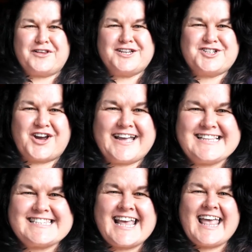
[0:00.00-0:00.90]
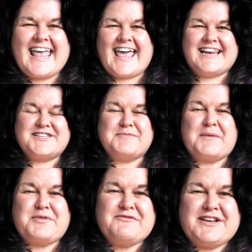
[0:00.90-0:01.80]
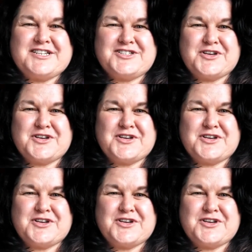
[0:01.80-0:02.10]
Full of Giants, and it's my privilege